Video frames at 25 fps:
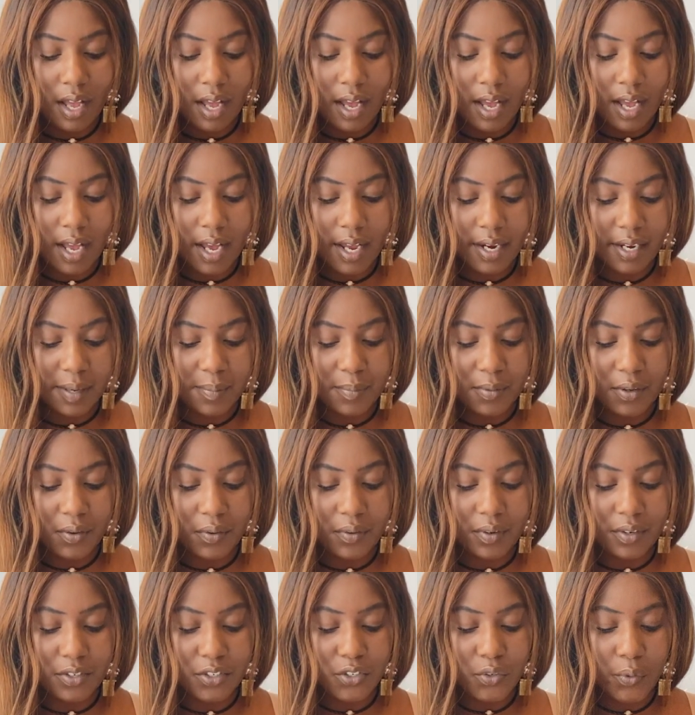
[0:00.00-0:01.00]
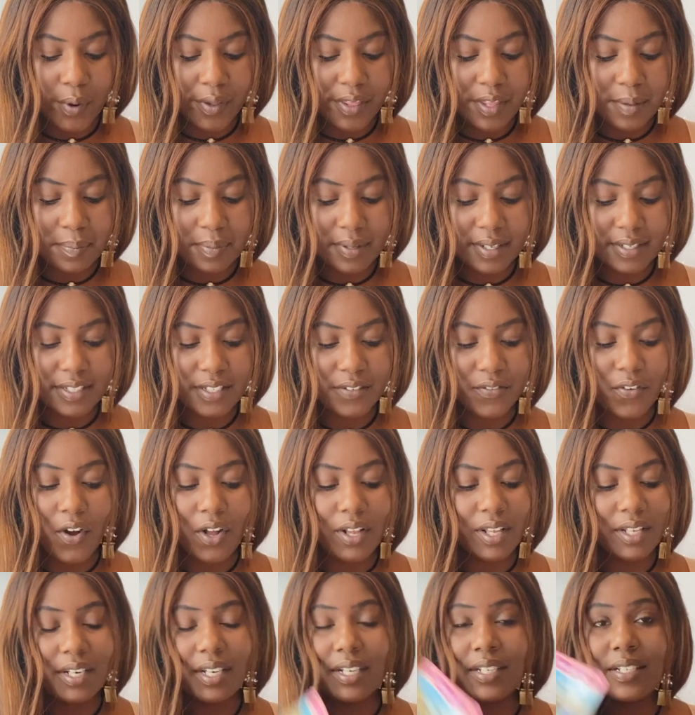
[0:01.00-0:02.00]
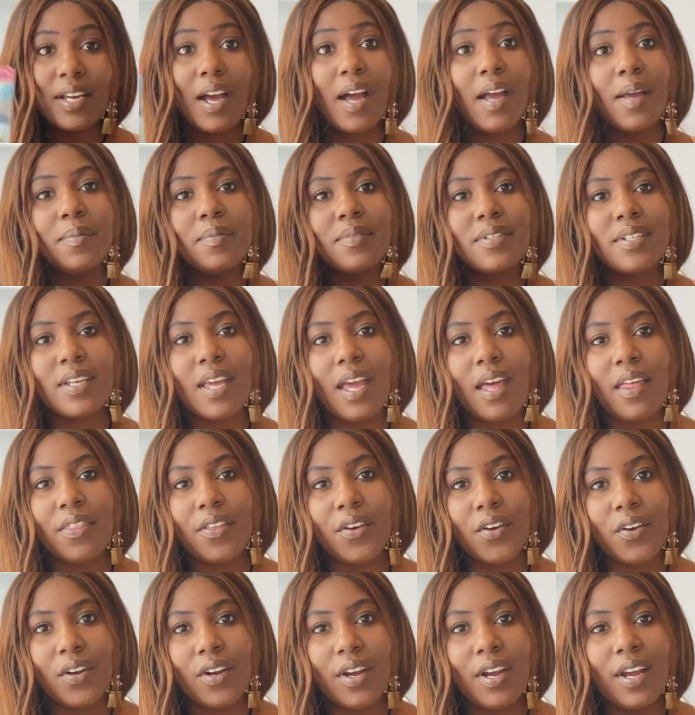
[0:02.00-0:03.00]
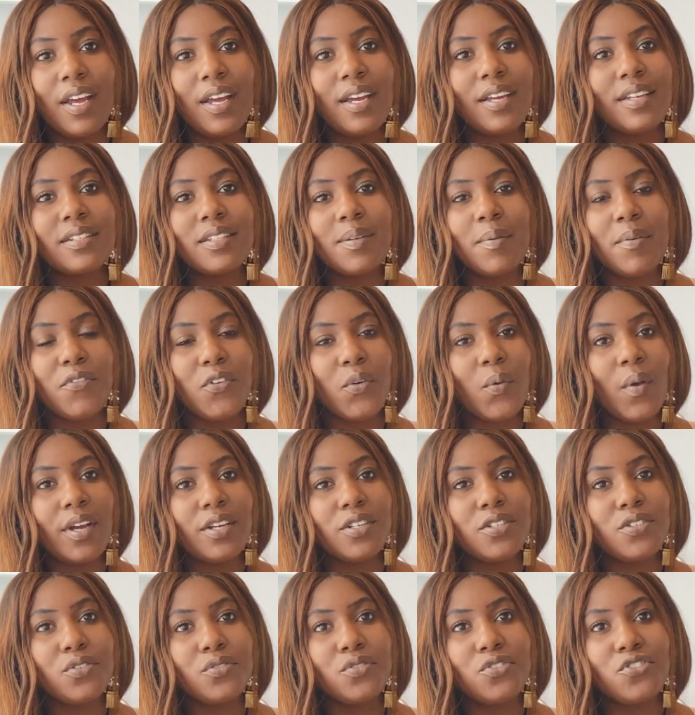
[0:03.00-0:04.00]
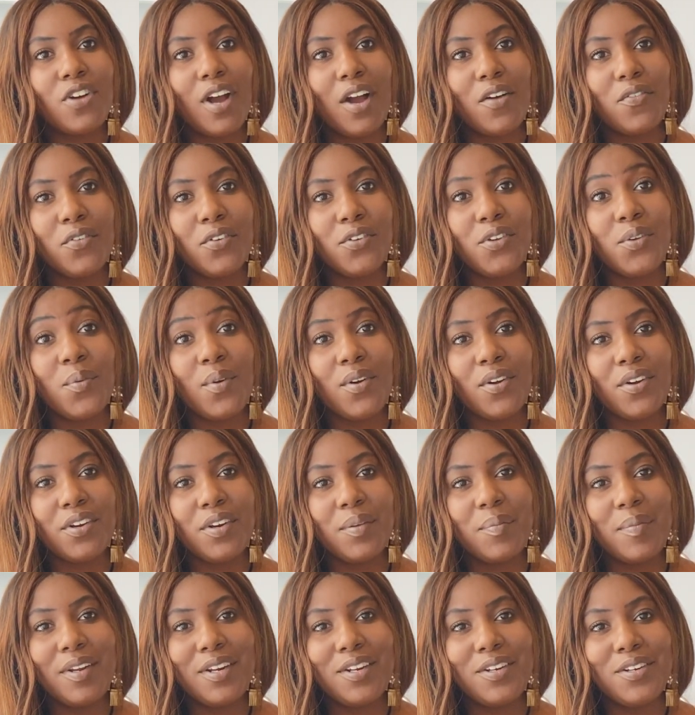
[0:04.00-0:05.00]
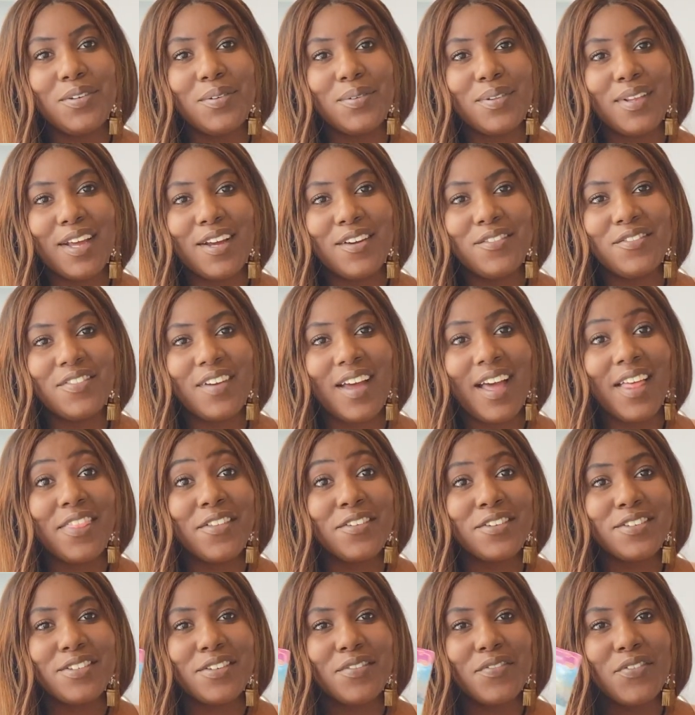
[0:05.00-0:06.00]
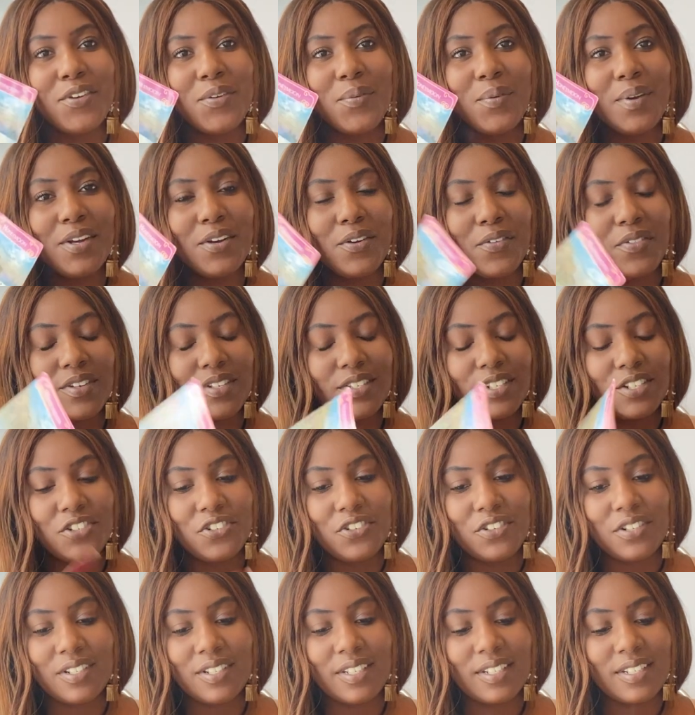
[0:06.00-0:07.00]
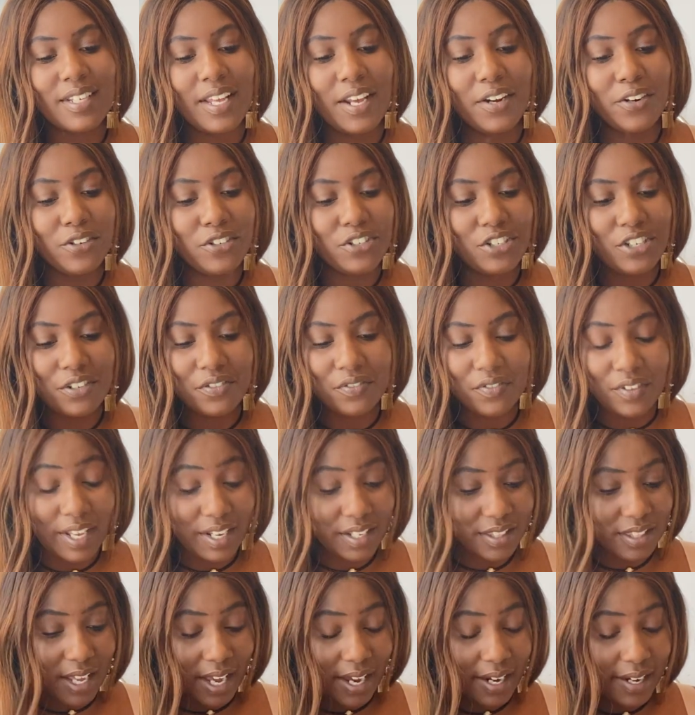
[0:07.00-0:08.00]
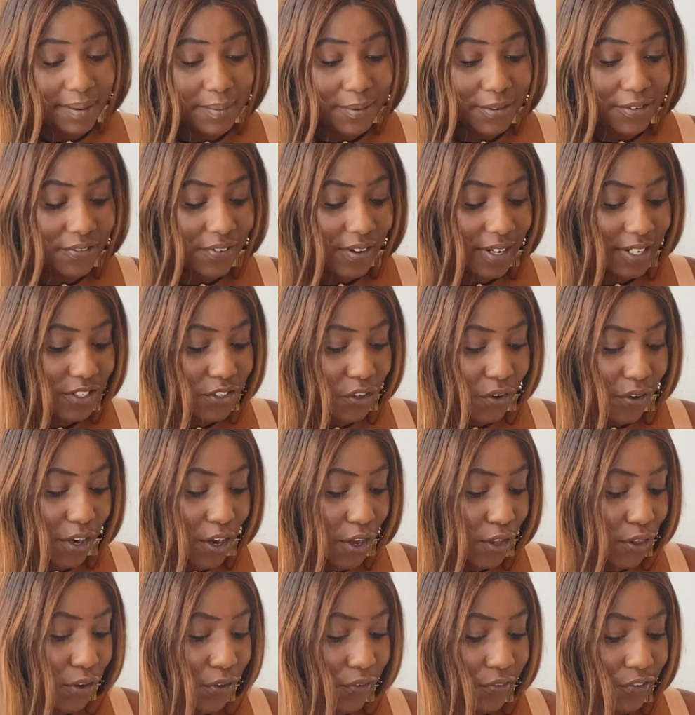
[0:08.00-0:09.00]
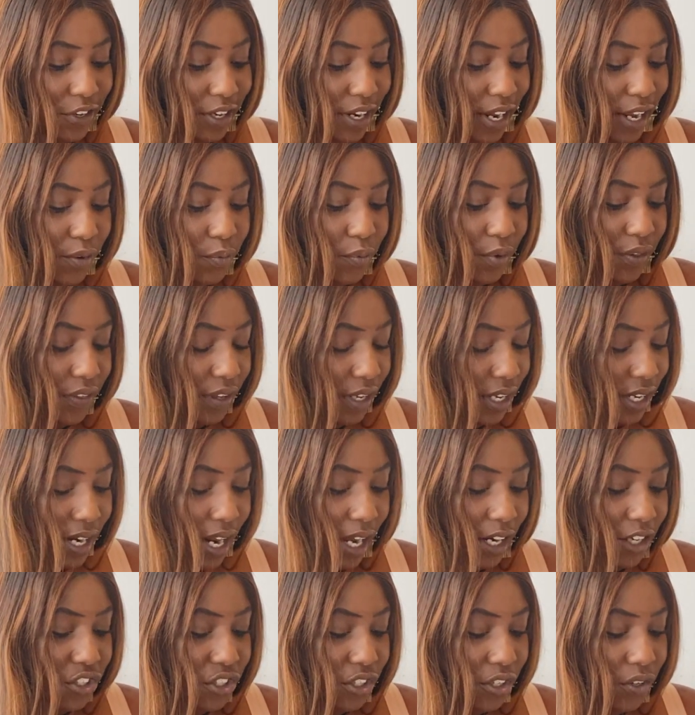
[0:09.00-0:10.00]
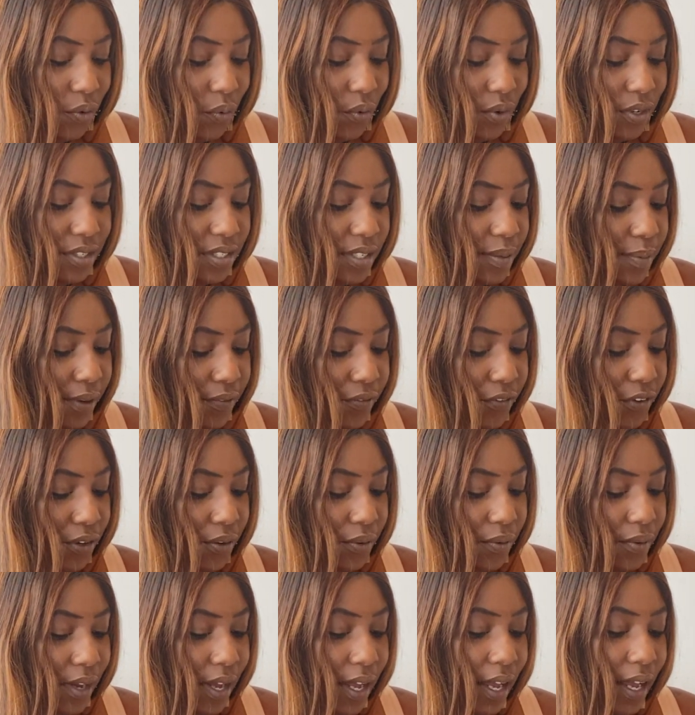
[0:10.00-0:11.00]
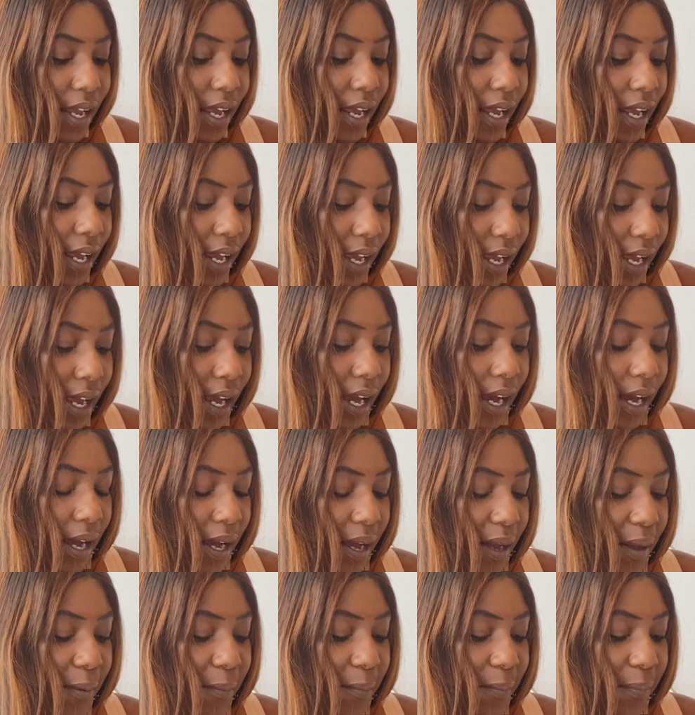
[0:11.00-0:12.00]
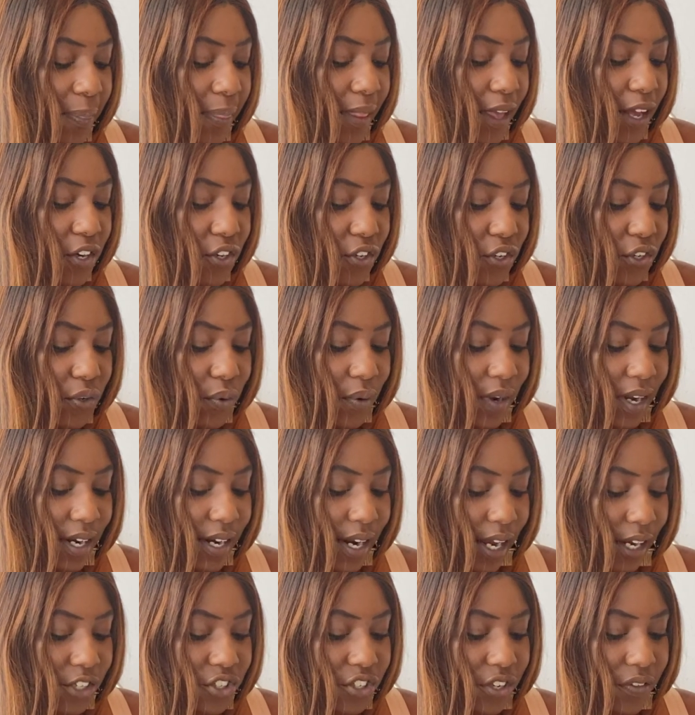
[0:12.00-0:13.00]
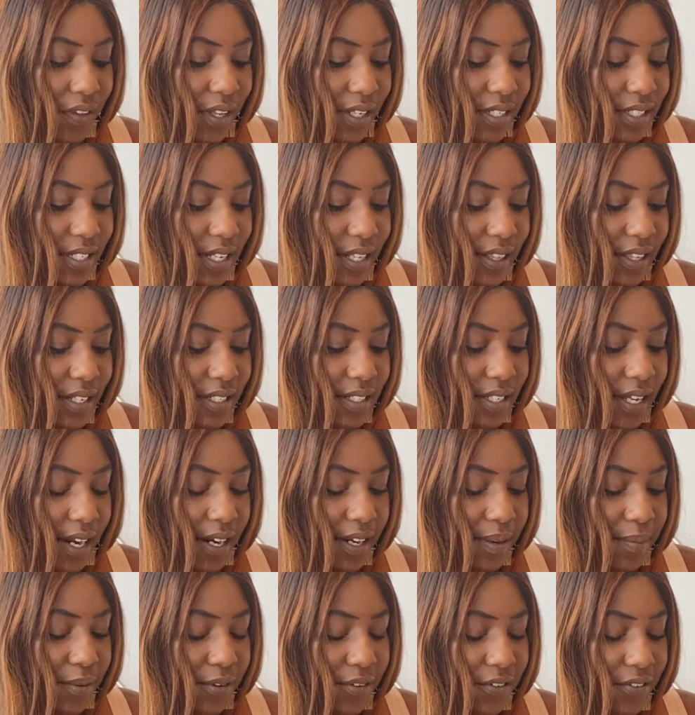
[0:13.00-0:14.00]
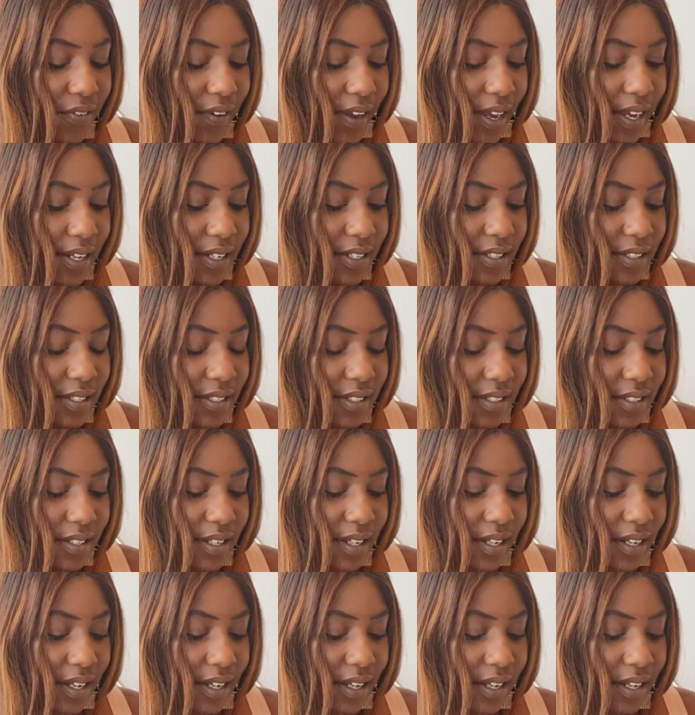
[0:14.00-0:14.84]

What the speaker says: Honeymoon, enjoy the bliss of holiday time together. Some of you guys through travel, you are gonna meet a new love. Others of you here, this is just this energy of like the honeymoon phase starting all over again with a connection, or some of you, a new connection that's in this honeymoon phase.